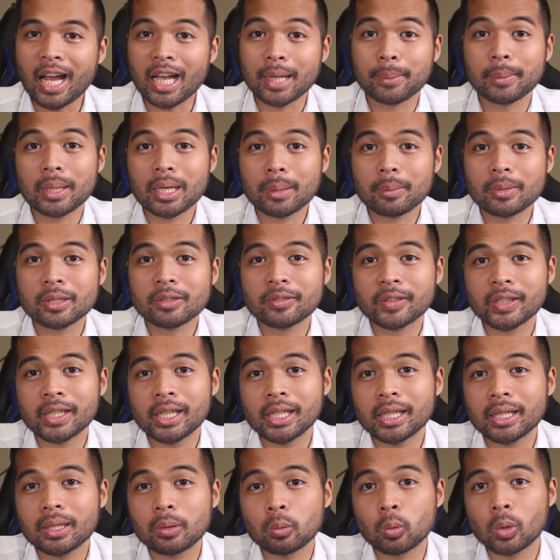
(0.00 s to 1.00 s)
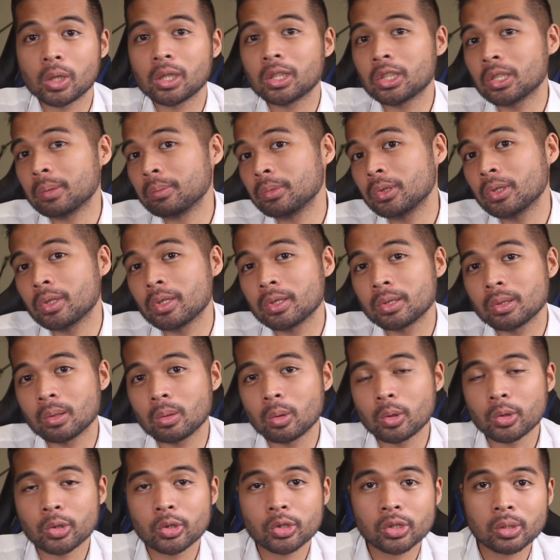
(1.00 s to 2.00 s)
Hi, my name is Fernan and welcome to the
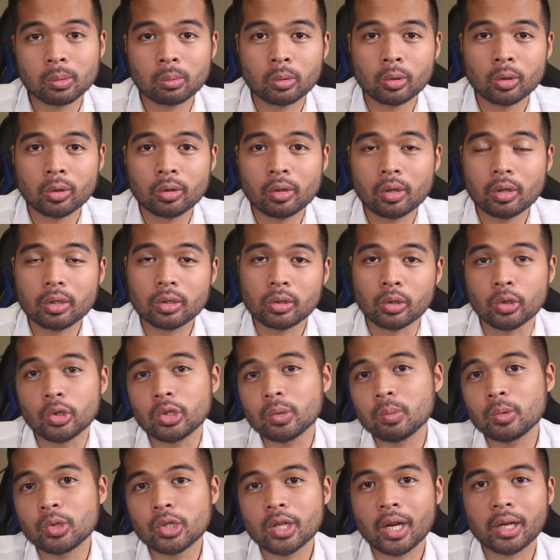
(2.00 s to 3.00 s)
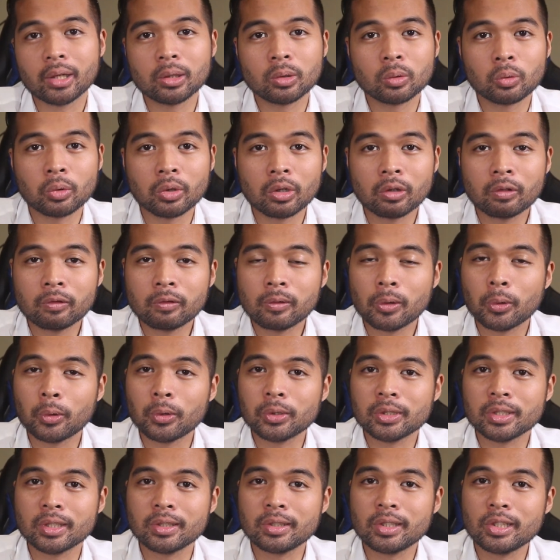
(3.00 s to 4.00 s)
Solutions Abroad YouTube channel where I
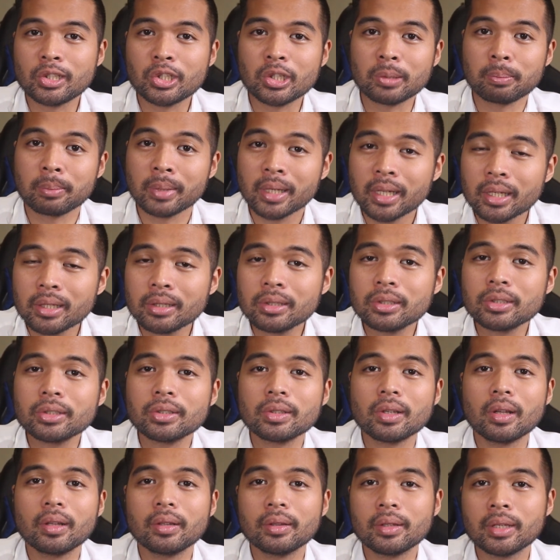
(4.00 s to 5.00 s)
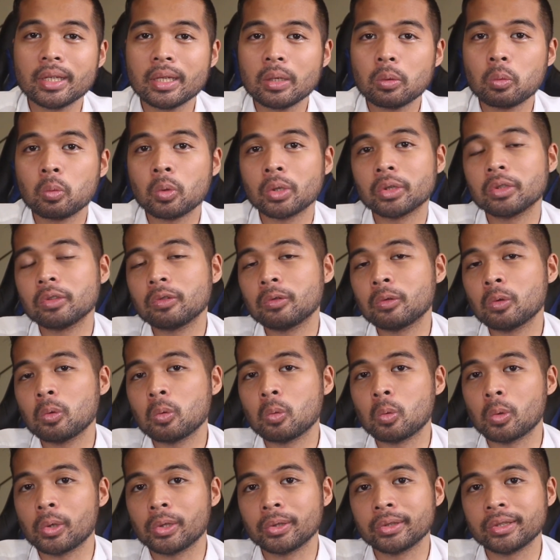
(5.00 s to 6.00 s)
focus on teaching beginners the wonderful
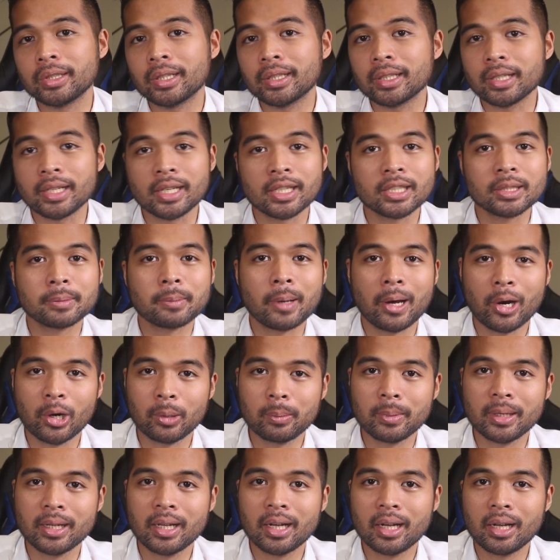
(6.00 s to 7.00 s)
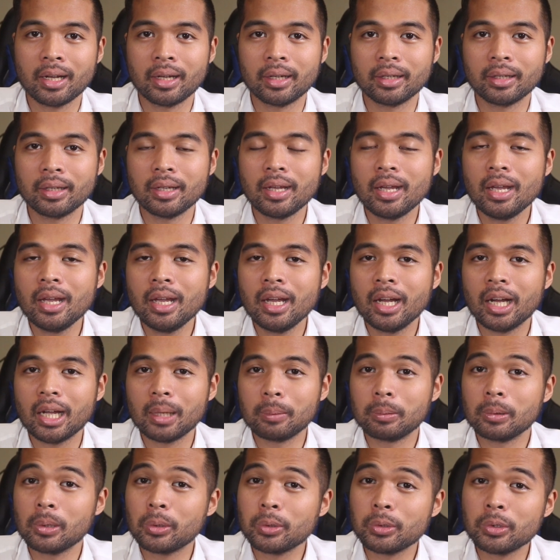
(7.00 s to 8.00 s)
world that is Power BI. I
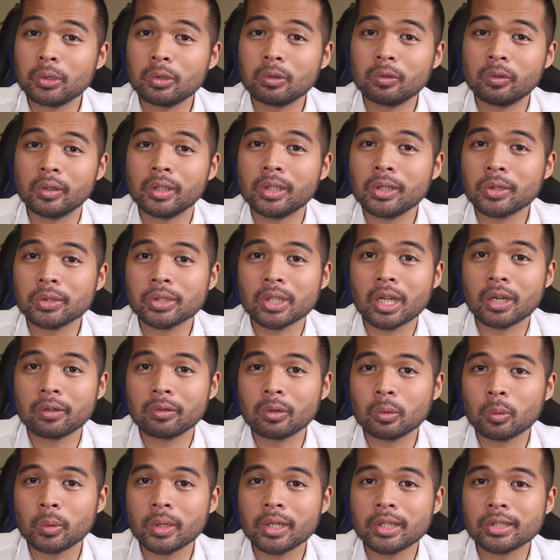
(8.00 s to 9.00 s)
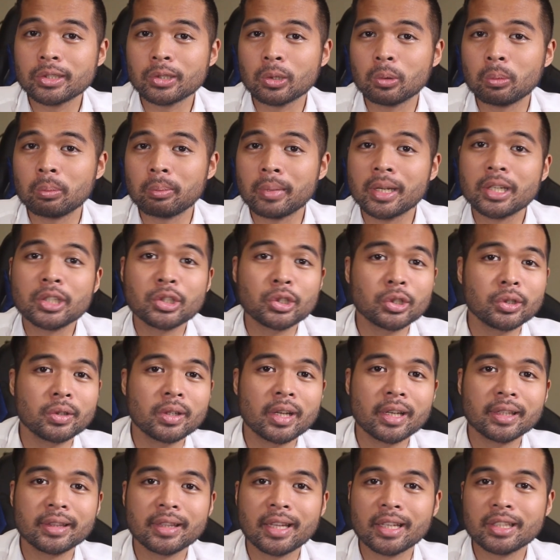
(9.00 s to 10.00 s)
upload new videos every week, so make sure
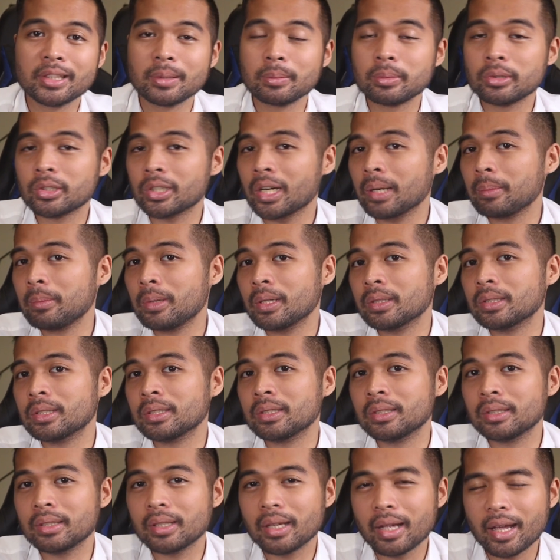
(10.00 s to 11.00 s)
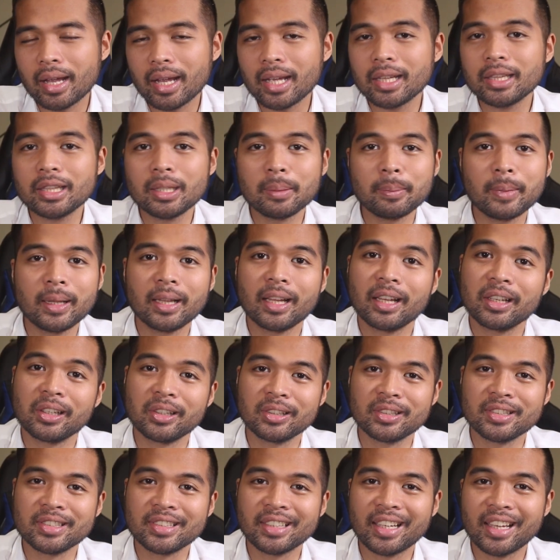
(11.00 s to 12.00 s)
you hit that subscribe button and the bell
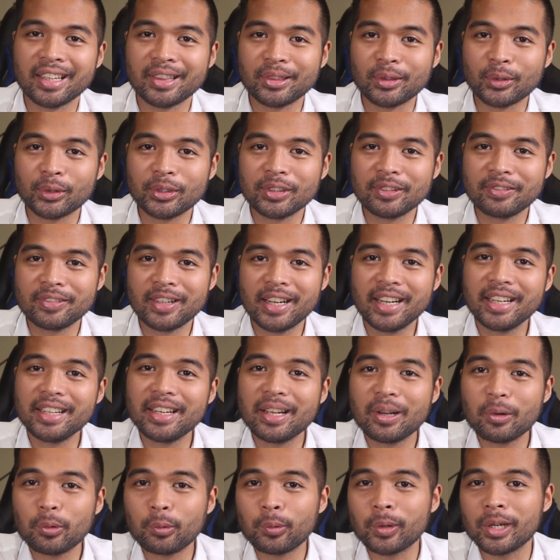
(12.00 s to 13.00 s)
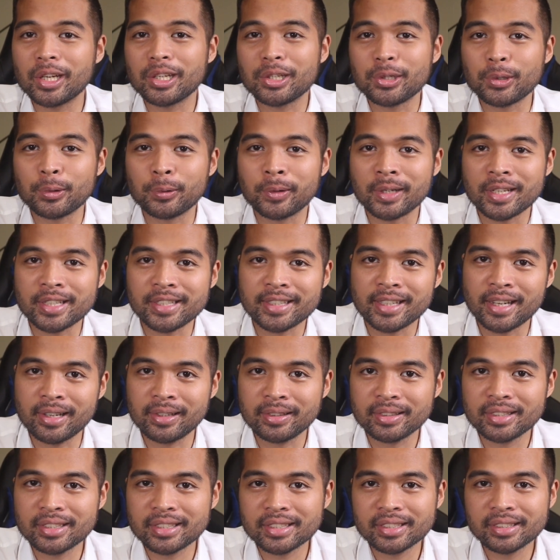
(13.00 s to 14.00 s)
icon to get notified when a new one is
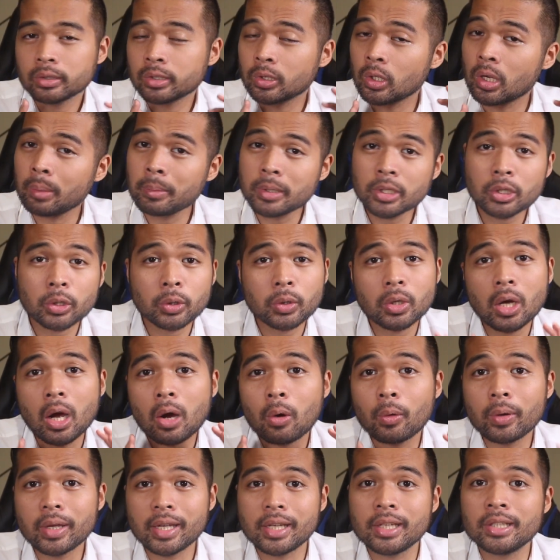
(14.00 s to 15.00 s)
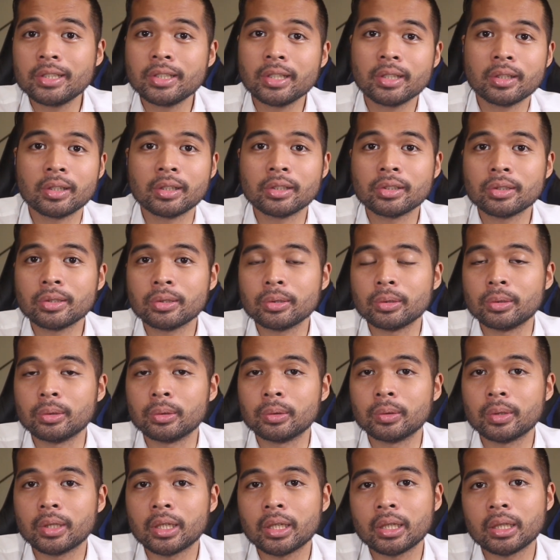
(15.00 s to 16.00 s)
out. So let me show you how easy it is to
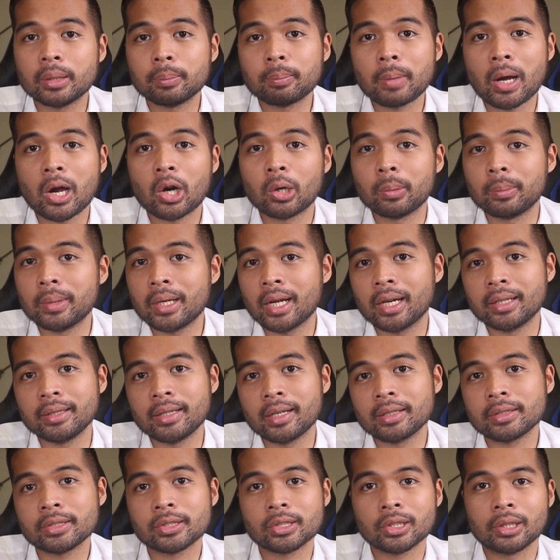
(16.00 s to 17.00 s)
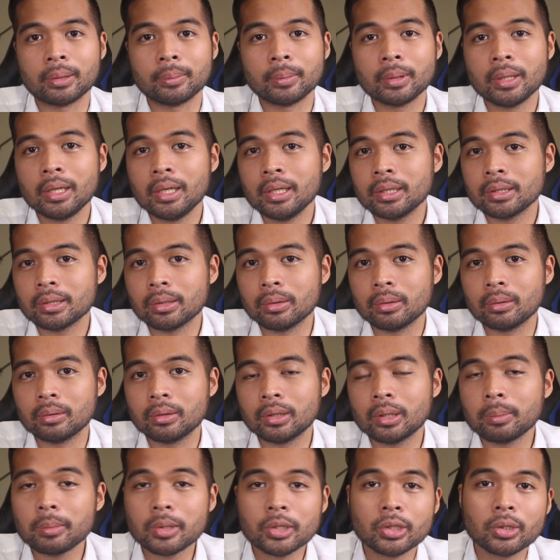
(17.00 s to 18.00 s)
do in Power BI Desktop. So
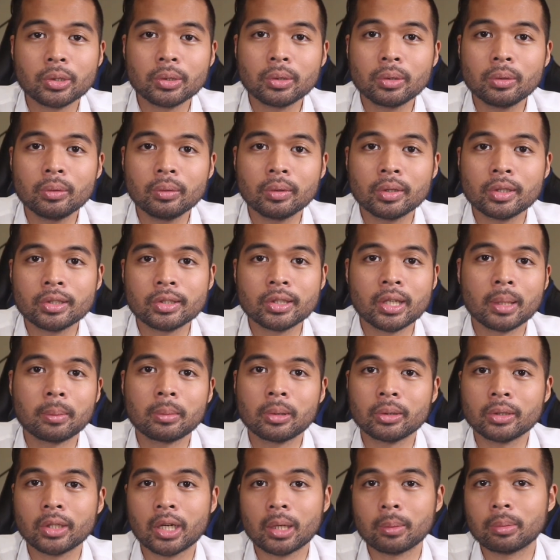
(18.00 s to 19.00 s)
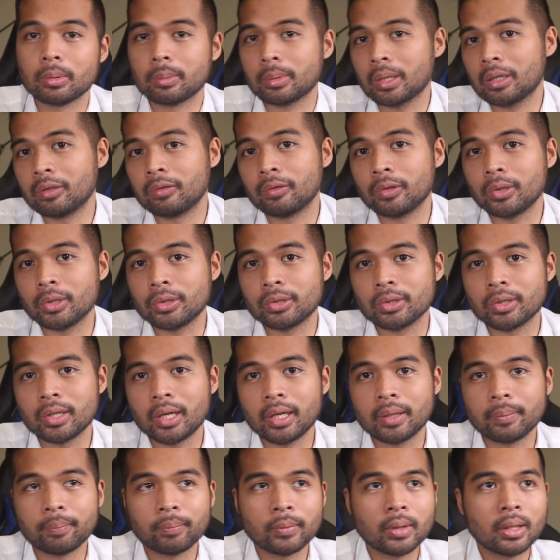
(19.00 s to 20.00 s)
let me show you this demo that I prepared for you
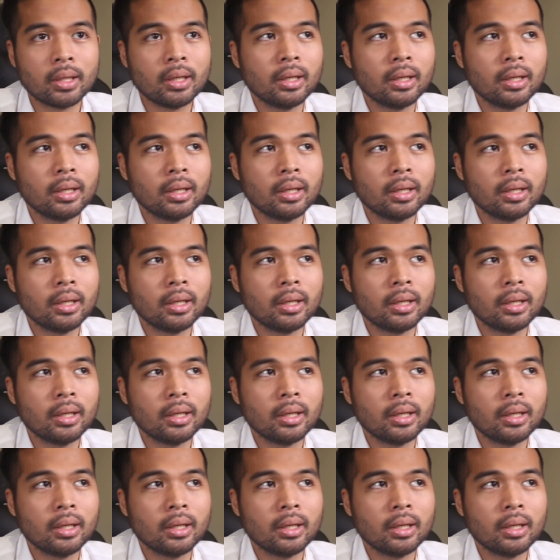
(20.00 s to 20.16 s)
today.